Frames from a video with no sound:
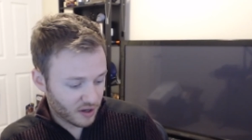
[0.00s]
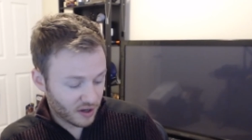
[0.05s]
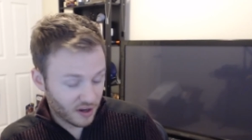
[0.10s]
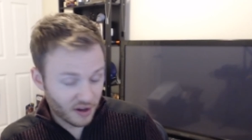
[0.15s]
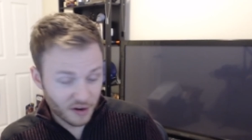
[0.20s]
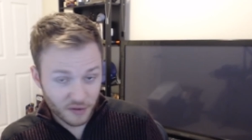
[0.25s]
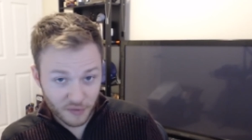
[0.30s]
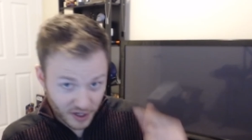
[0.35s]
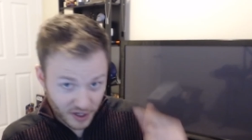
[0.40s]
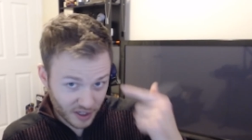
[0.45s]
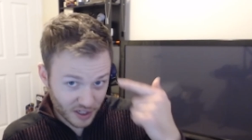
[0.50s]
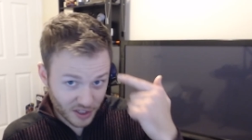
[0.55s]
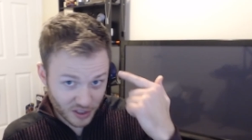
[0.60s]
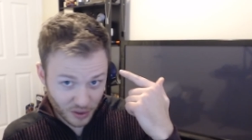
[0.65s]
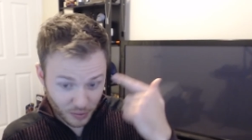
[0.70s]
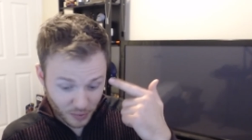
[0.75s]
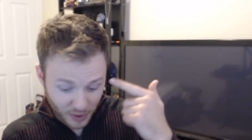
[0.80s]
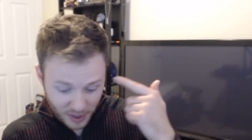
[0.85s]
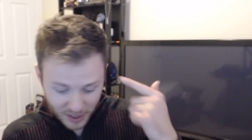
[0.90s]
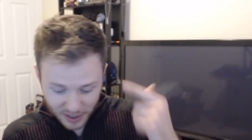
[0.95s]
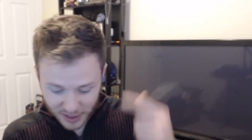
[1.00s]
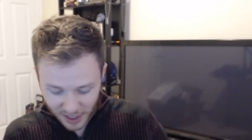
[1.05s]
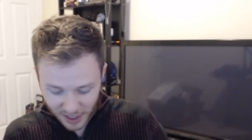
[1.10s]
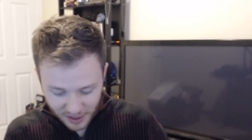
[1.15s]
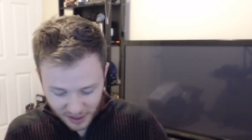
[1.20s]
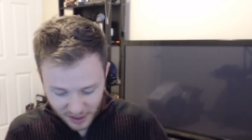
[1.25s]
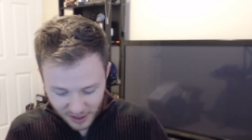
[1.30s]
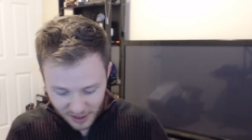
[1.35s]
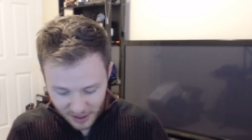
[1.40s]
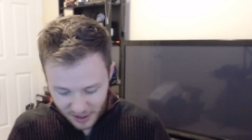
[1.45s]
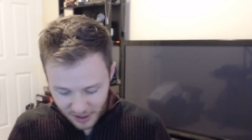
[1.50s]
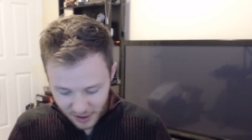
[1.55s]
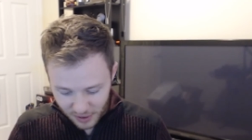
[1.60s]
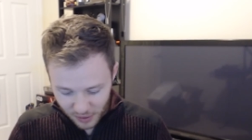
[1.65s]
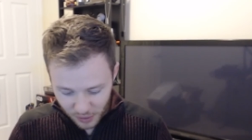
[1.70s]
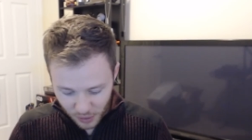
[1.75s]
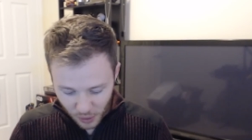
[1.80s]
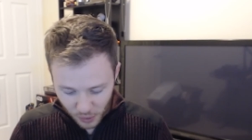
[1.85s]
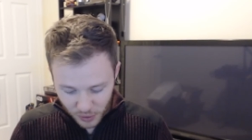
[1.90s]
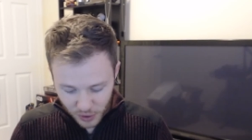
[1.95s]
infinity Stone right in his head.
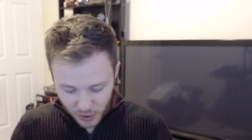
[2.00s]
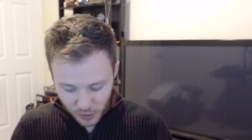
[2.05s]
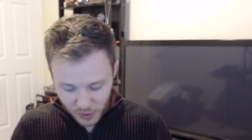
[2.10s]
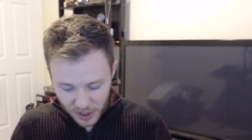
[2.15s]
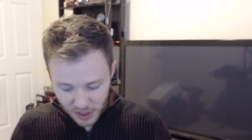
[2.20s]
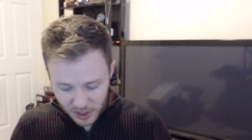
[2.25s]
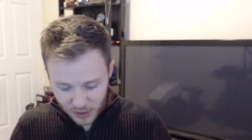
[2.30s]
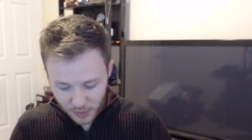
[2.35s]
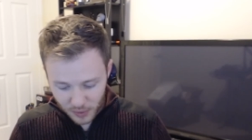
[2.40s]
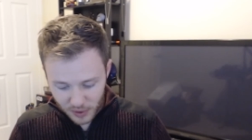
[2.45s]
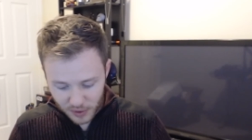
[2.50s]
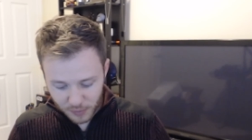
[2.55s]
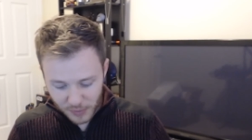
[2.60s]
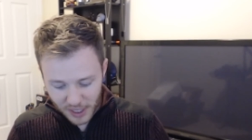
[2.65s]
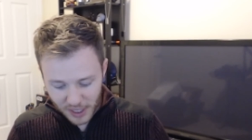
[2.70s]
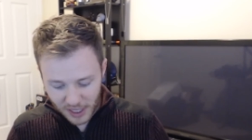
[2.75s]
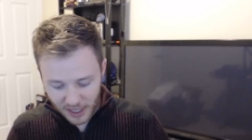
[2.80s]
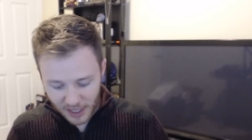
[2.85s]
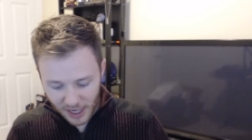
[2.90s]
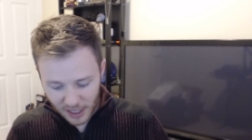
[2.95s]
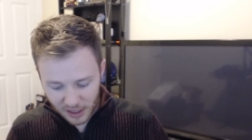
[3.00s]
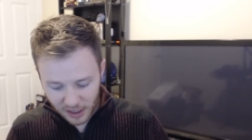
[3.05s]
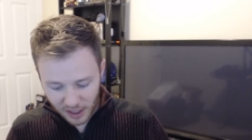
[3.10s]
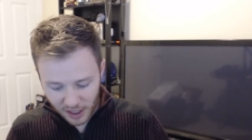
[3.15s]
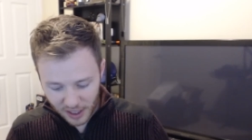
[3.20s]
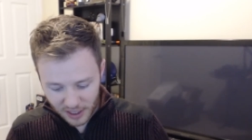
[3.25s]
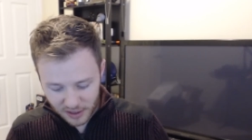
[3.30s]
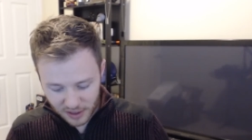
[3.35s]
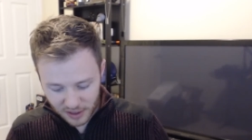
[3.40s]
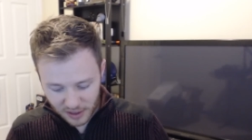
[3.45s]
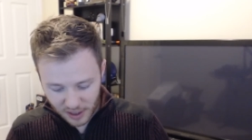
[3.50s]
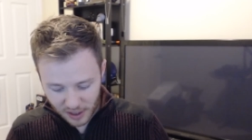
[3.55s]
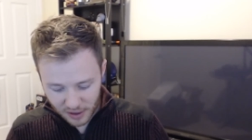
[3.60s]
Oh, so this was making headlines and,